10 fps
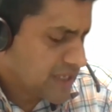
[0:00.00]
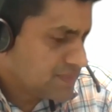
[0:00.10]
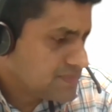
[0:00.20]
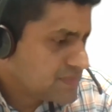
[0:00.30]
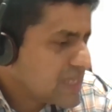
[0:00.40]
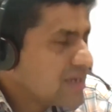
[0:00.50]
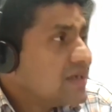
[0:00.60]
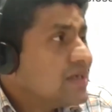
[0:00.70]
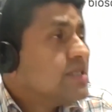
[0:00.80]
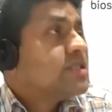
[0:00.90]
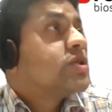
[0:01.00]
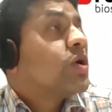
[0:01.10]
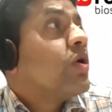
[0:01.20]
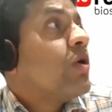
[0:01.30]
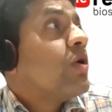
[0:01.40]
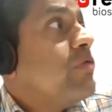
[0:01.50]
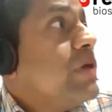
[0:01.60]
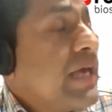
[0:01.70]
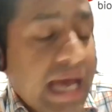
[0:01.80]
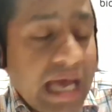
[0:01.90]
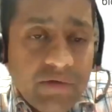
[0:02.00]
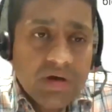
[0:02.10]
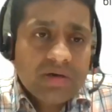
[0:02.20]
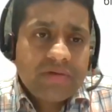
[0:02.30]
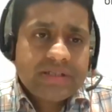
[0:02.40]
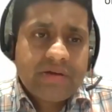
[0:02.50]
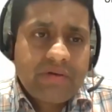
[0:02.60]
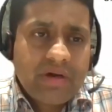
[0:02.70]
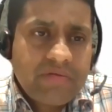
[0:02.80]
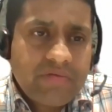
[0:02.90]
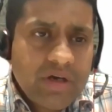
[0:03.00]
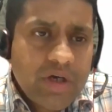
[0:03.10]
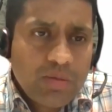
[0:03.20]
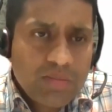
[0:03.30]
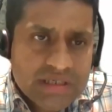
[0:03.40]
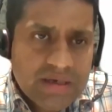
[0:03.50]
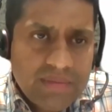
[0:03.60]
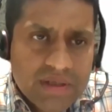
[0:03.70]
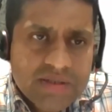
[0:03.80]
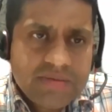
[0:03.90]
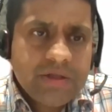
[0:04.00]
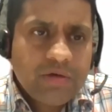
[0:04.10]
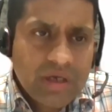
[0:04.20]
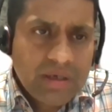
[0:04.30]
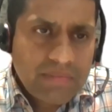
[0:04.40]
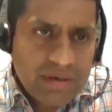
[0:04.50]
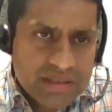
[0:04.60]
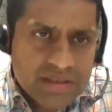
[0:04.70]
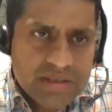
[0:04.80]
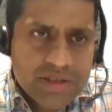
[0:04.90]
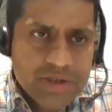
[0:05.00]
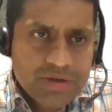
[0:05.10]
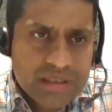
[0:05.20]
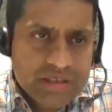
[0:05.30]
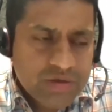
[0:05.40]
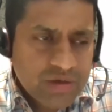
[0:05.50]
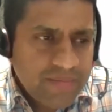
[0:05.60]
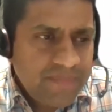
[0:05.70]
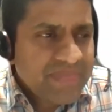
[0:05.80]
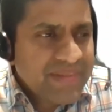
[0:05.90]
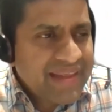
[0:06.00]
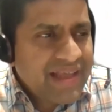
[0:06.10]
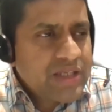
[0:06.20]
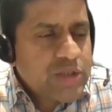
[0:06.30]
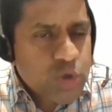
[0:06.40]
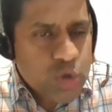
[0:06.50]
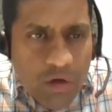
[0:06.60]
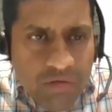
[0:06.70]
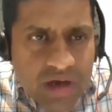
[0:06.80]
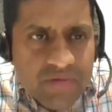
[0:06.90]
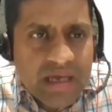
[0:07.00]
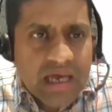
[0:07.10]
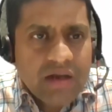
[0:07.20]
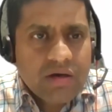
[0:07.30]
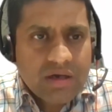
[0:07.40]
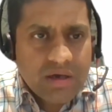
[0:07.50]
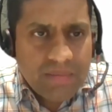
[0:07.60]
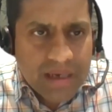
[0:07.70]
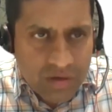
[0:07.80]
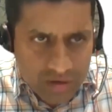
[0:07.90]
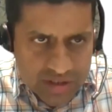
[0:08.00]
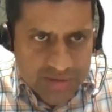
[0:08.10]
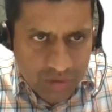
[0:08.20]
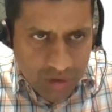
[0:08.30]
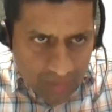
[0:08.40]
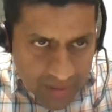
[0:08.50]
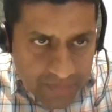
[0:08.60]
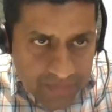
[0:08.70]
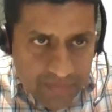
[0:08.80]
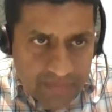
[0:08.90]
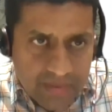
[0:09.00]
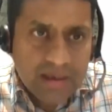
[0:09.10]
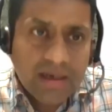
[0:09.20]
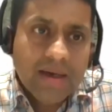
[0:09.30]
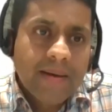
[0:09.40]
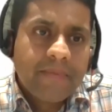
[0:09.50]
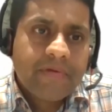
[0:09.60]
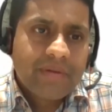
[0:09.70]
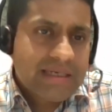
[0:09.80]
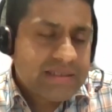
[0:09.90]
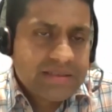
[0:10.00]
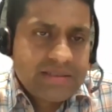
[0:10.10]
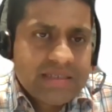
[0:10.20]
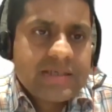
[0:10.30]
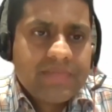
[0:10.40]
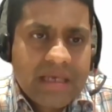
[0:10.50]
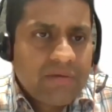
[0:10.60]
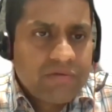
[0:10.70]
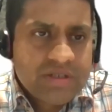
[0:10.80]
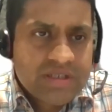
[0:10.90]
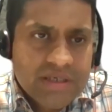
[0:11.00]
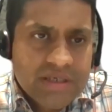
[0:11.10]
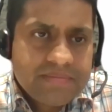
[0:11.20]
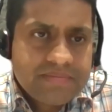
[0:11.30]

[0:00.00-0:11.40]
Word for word: Yep. So we have worked with several different tumor samples, including breast tissues and so on. So far, we have not come across this problem. Uh, so that's that's something I would say.